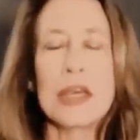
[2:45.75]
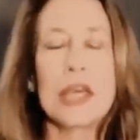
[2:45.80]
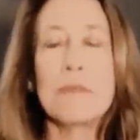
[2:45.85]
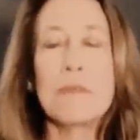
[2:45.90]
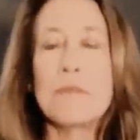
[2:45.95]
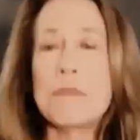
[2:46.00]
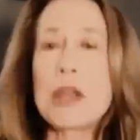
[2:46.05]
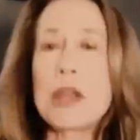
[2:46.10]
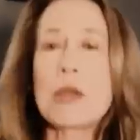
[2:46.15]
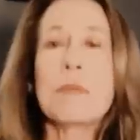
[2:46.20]

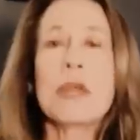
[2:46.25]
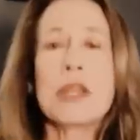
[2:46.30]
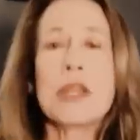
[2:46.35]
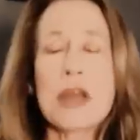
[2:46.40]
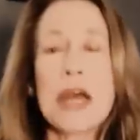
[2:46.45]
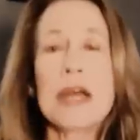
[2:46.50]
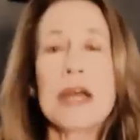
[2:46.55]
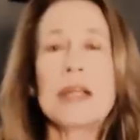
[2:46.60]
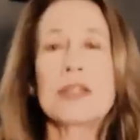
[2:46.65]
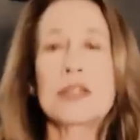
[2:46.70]
It may or may
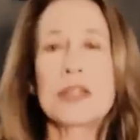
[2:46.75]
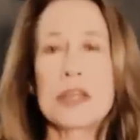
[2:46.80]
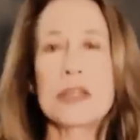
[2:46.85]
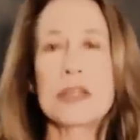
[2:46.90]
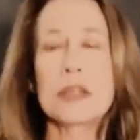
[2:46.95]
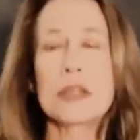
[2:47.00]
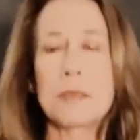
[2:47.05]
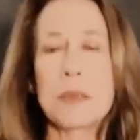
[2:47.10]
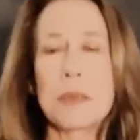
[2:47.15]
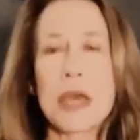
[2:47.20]
not say
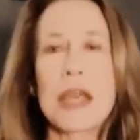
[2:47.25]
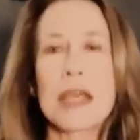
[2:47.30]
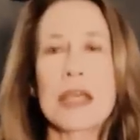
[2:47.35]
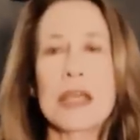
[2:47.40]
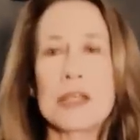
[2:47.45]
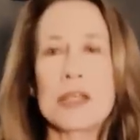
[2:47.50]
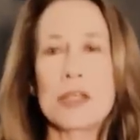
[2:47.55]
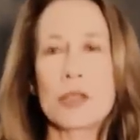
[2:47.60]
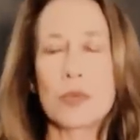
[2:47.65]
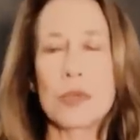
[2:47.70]
that the
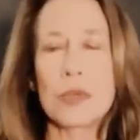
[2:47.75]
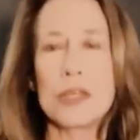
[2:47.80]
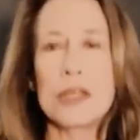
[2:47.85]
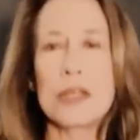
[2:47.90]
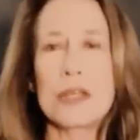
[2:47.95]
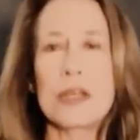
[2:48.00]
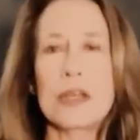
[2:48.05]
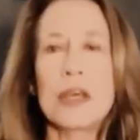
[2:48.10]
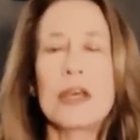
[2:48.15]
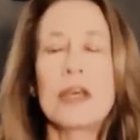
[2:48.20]
bank is
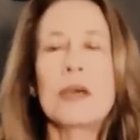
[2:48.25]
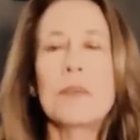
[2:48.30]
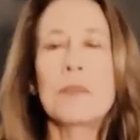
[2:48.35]
weak,